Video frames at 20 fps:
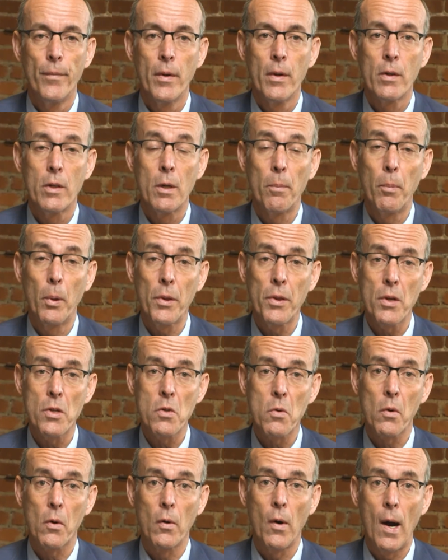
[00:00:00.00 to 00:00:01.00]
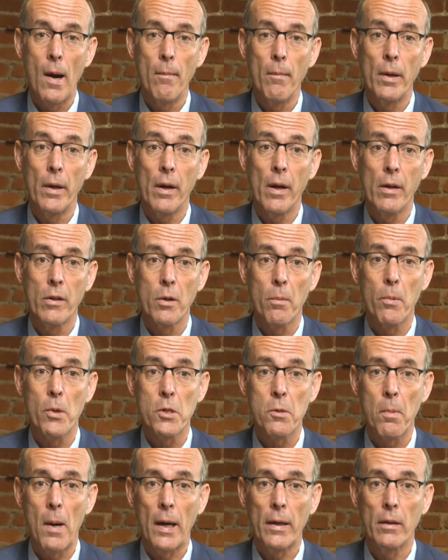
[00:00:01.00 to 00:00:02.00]
To put this requirement into
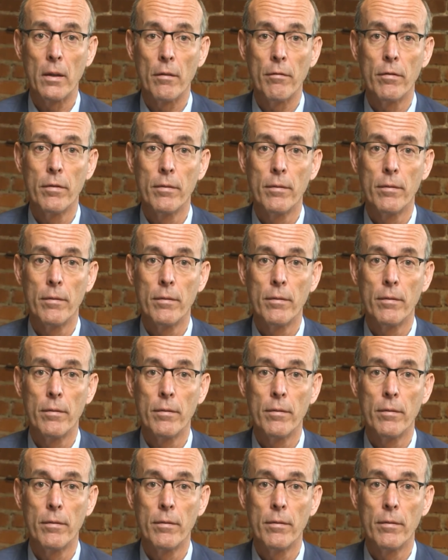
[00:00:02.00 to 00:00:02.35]
perspective,